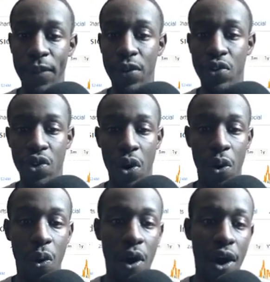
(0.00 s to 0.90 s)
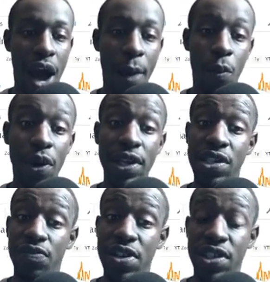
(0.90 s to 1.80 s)
So I'm willing
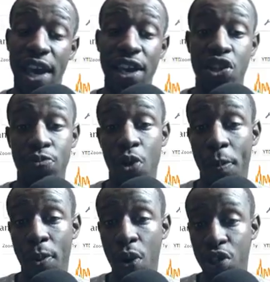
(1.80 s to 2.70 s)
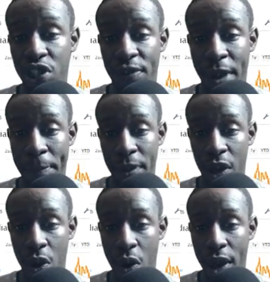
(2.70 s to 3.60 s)
to risk a small portion of my
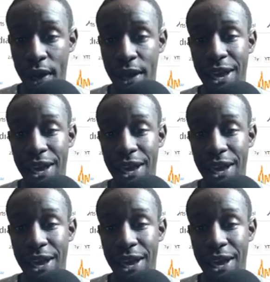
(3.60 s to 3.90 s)
Bitcoin.